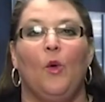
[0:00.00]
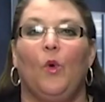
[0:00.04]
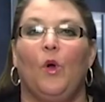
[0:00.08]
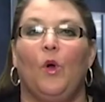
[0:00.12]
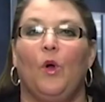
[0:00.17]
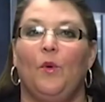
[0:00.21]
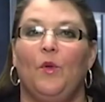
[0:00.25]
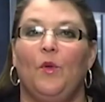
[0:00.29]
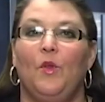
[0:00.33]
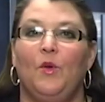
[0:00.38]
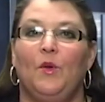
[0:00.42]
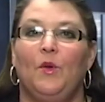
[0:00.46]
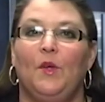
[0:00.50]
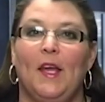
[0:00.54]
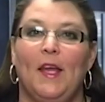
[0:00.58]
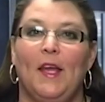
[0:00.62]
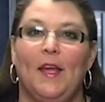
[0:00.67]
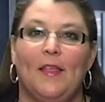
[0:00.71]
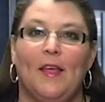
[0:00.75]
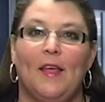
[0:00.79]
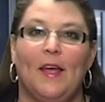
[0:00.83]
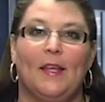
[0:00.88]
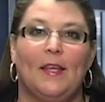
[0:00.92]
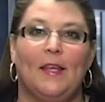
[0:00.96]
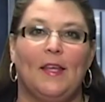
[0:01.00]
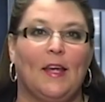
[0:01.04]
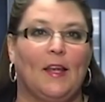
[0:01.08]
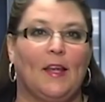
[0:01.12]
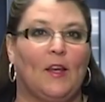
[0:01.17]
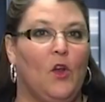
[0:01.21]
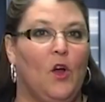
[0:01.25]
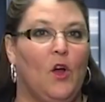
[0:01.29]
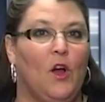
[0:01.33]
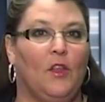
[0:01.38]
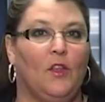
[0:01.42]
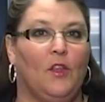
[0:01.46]
Well, when you take that
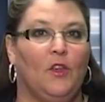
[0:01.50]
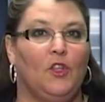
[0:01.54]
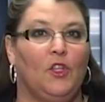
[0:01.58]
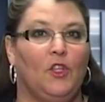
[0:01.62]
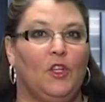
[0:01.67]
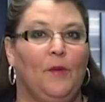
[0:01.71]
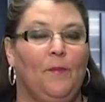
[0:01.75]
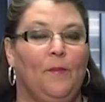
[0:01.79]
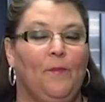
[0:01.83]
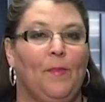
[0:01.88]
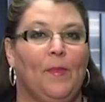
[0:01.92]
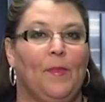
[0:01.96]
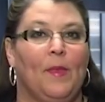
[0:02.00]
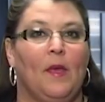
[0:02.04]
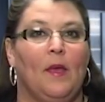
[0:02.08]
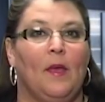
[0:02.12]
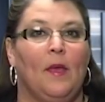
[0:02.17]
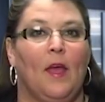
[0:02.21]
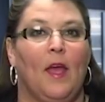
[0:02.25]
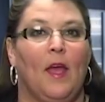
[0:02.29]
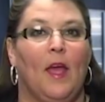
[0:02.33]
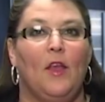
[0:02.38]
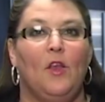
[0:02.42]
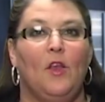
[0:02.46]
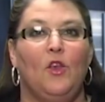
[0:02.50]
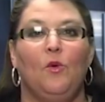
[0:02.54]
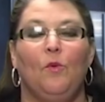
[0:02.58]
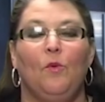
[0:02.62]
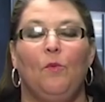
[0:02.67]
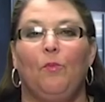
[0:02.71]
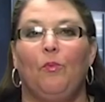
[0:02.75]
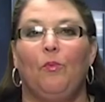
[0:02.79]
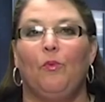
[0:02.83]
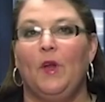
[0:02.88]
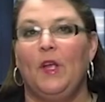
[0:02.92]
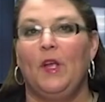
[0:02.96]
technology and
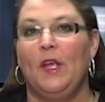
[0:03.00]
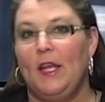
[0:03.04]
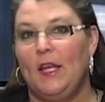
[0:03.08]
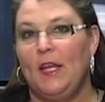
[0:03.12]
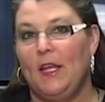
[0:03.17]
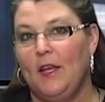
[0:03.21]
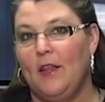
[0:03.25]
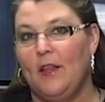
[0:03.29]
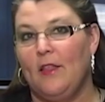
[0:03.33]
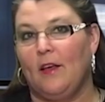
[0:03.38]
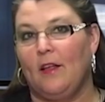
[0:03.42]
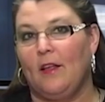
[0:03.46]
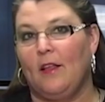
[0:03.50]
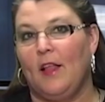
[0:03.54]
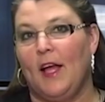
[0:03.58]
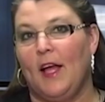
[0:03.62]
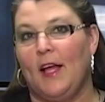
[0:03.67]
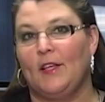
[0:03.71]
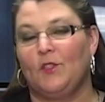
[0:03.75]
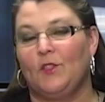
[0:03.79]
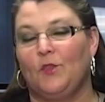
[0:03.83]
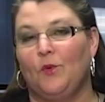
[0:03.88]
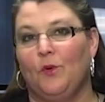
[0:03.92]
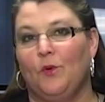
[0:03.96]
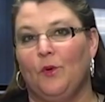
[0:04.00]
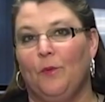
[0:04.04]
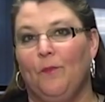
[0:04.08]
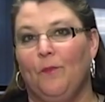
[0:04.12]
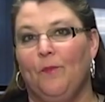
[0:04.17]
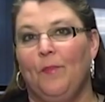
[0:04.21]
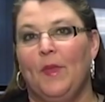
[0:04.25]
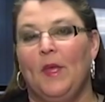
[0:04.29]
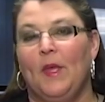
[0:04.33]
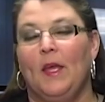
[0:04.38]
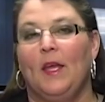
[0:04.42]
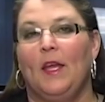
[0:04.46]
you bring it into the
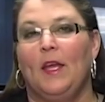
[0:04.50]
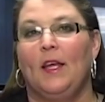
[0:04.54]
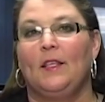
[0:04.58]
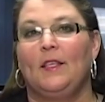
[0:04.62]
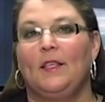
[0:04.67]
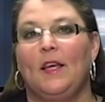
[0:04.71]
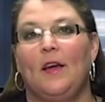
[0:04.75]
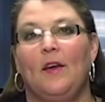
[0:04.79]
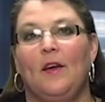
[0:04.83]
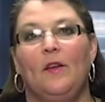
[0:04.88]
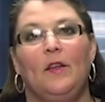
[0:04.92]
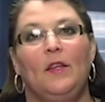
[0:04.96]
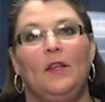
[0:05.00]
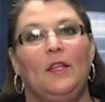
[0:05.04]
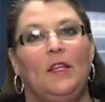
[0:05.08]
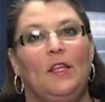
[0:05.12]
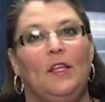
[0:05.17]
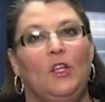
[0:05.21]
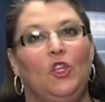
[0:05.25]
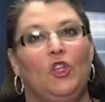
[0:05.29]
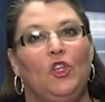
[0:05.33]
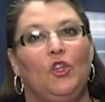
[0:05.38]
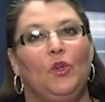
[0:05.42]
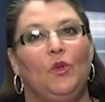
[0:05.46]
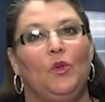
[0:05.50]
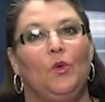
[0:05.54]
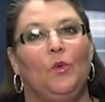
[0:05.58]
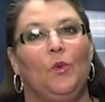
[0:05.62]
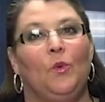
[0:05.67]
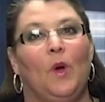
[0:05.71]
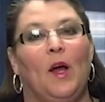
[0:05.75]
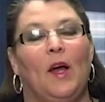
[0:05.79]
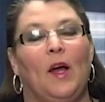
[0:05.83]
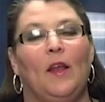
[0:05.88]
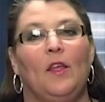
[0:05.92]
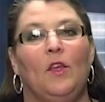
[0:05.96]
classroom, it's how to teach
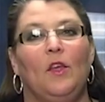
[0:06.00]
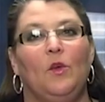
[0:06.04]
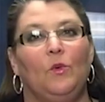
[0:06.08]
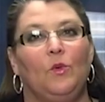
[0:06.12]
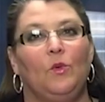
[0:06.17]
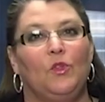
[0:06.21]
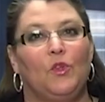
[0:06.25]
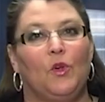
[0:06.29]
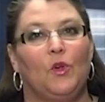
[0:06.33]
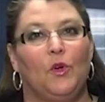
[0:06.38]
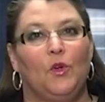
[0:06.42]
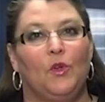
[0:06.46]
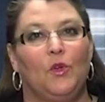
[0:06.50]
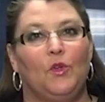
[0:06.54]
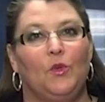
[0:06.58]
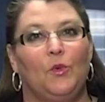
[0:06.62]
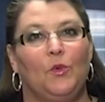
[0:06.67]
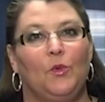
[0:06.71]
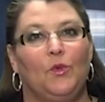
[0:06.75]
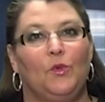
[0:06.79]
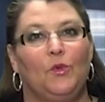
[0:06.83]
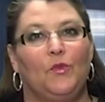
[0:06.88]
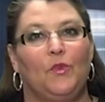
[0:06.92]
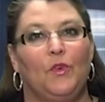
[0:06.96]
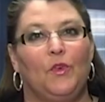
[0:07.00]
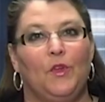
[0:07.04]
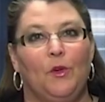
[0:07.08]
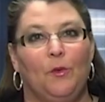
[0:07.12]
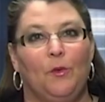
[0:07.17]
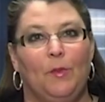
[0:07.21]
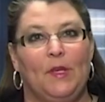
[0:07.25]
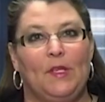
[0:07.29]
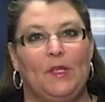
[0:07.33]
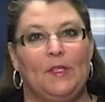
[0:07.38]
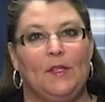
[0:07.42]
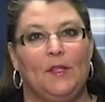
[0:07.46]
you how to use certain tools for
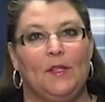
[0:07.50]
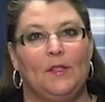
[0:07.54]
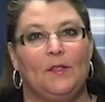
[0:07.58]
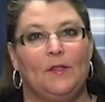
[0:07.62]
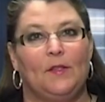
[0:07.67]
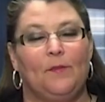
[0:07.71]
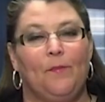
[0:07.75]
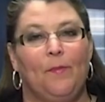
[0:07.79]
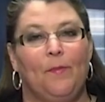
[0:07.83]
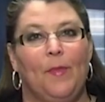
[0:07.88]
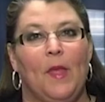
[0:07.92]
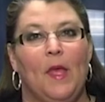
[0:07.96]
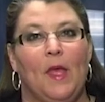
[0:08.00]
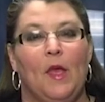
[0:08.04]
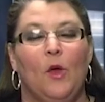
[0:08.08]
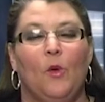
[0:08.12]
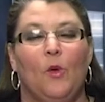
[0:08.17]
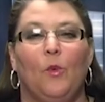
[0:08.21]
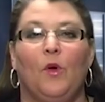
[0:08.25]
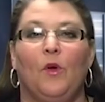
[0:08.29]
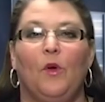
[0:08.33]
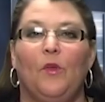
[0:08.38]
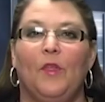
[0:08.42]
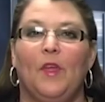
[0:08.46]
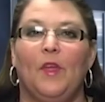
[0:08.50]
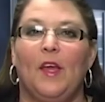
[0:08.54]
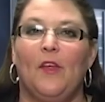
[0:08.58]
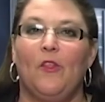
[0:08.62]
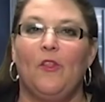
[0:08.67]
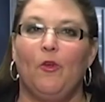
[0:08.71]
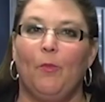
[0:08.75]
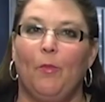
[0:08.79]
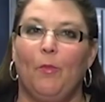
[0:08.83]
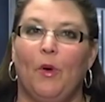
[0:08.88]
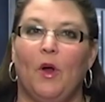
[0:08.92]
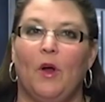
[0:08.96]
your business. Well, the
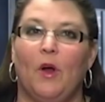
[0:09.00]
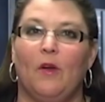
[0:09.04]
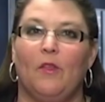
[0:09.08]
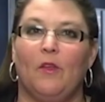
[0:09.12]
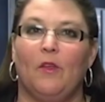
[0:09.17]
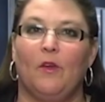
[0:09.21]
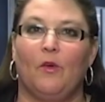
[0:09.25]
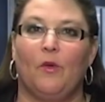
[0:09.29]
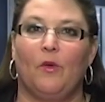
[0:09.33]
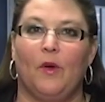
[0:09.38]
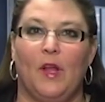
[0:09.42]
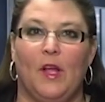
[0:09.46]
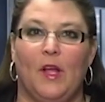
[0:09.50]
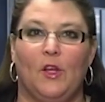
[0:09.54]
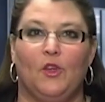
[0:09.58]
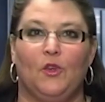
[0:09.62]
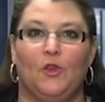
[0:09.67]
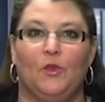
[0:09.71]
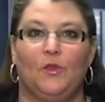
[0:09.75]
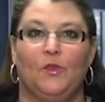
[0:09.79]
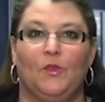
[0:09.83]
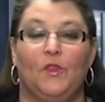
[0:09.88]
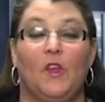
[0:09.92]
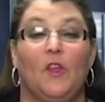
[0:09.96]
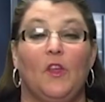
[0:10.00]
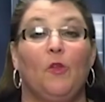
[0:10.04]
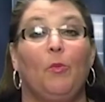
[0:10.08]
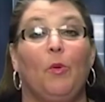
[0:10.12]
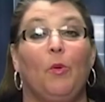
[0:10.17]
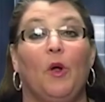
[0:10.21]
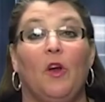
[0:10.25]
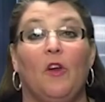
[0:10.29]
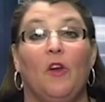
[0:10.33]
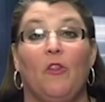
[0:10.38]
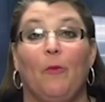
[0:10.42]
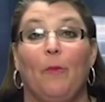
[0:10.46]
other part of the credentials, the other
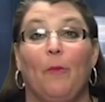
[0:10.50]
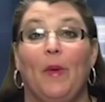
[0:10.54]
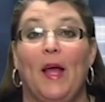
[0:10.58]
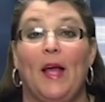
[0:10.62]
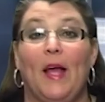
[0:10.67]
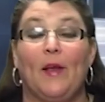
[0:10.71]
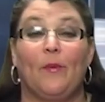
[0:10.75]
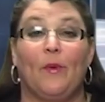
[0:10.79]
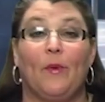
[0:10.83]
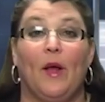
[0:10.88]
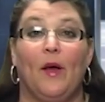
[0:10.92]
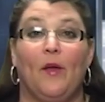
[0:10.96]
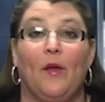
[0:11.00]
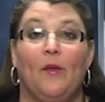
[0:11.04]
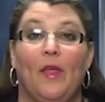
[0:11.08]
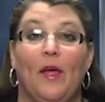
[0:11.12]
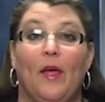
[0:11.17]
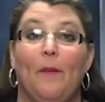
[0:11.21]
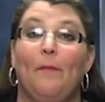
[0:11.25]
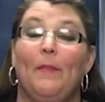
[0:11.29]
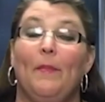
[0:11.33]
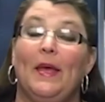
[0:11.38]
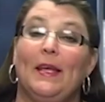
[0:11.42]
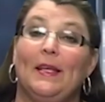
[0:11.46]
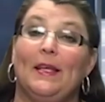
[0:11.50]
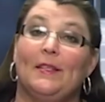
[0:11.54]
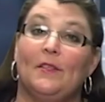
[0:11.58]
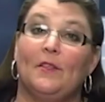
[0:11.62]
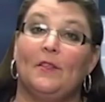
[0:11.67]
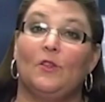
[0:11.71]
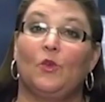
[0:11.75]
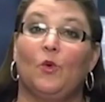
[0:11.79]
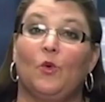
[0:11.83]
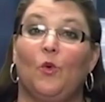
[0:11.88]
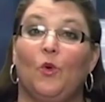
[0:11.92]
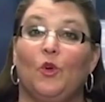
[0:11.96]
part of the background that makes
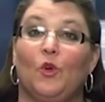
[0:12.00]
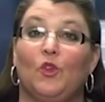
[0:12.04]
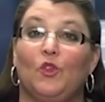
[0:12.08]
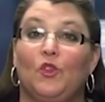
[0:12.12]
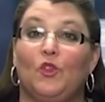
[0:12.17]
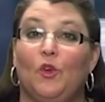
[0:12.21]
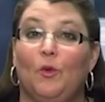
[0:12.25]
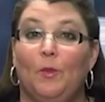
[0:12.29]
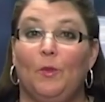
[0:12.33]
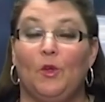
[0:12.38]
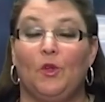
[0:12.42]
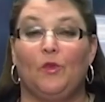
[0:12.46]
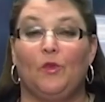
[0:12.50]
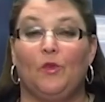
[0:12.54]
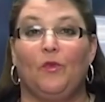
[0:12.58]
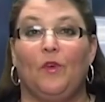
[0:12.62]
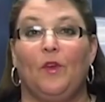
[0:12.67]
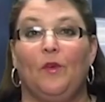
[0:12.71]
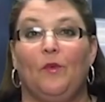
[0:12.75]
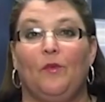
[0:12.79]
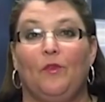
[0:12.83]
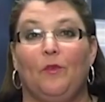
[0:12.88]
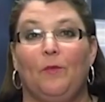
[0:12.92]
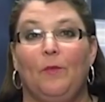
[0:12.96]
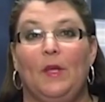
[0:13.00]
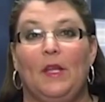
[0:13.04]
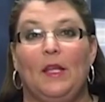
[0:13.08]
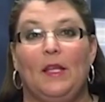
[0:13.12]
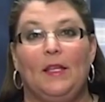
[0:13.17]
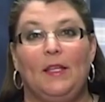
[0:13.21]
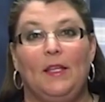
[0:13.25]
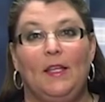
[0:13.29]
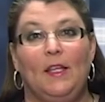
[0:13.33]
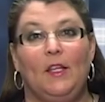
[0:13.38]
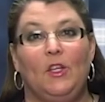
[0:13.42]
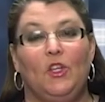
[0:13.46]
this course so much fun for me to
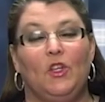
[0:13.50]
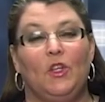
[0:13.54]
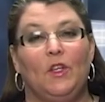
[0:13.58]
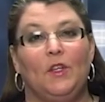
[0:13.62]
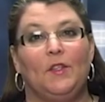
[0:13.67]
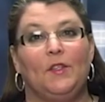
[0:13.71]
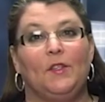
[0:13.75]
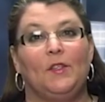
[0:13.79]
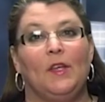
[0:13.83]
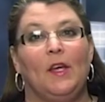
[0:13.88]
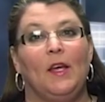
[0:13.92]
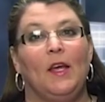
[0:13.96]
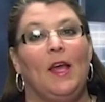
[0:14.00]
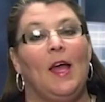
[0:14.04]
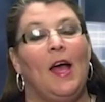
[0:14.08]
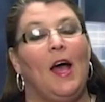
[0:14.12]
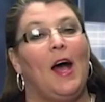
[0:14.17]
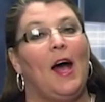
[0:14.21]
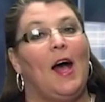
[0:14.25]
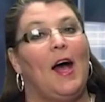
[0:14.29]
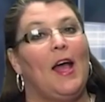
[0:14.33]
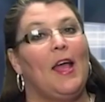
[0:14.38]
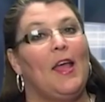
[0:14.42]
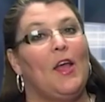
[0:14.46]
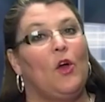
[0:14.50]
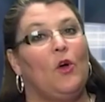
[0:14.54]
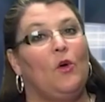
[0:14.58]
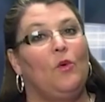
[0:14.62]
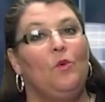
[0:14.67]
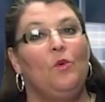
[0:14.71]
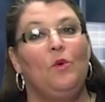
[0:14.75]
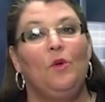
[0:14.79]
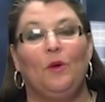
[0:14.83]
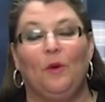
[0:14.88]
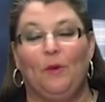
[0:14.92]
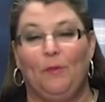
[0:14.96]
teach is I
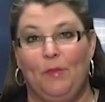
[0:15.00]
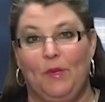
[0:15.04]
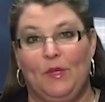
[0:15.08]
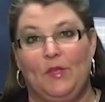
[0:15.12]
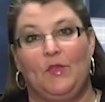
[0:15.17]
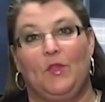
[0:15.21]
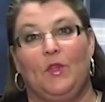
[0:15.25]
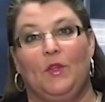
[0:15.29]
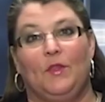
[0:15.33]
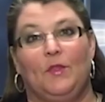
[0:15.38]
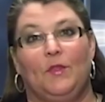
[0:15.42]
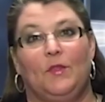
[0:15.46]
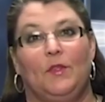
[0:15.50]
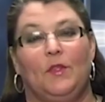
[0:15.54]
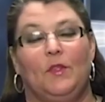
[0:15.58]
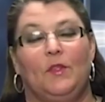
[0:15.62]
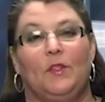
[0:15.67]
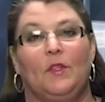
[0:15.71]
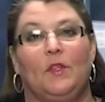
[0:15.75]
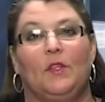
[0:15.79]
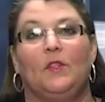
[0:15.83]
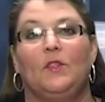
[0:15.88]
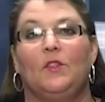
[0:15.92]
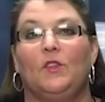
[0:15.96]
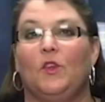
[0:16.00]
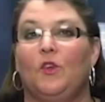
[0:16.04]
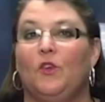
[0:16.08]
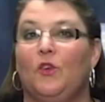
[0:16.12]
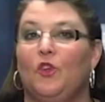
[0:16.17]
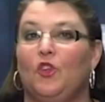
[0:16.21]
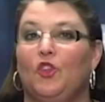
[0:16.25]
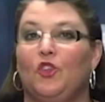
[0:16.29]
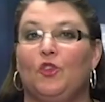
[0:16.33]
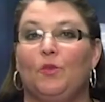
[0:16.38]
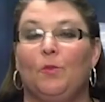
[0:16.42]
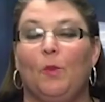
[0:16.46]
own a business. It's
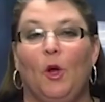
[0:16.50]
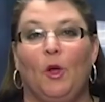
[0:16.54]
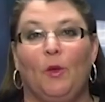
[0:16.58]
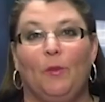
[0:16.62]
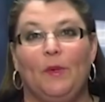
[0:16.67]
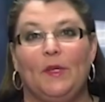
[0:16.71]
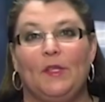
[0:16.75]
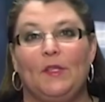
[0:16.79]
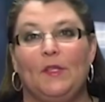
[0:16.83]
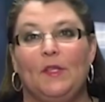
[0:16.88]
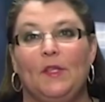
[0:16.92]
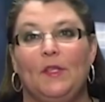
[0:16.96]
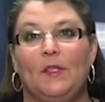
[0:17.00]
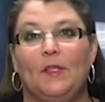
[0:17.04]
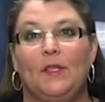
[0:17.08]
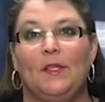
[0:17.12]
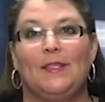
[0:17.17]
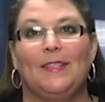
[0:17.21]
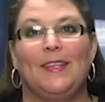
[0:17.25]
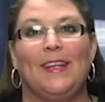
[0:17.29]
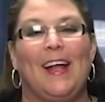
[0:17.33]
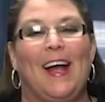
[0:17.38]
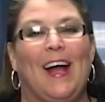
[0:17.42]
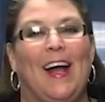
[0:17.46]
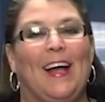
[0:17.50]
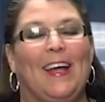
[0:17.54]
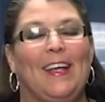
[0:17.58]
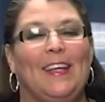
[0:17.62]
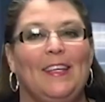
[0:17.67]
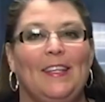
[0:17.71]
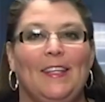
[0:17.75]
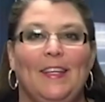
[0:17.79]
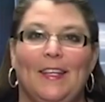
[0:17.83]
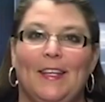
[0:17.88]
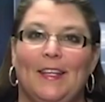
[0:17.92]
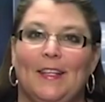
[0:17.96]
considered a small business. It's an
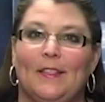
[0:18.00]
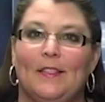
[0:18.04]
IT